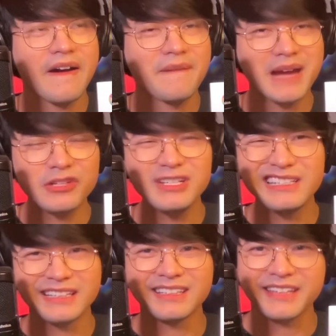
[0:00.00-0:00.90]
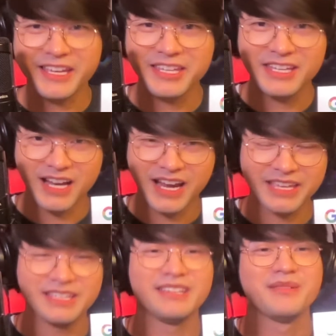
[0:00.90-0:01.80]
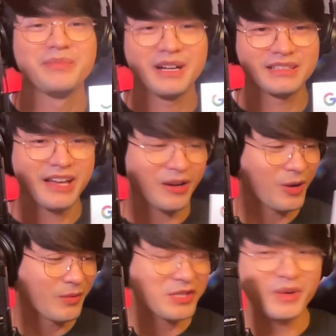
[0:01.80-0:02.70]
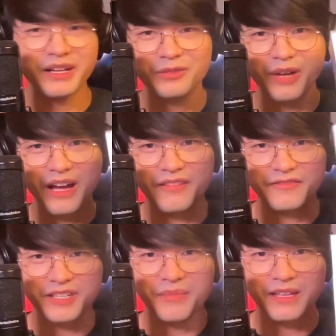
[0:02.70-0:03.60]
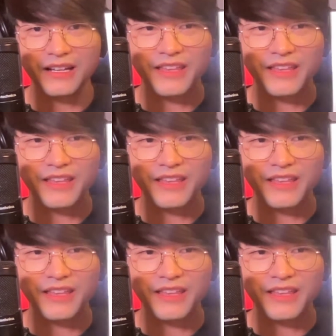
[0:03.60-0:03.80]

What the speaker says: I'm actually not a techie guy, but I always wanted to have something like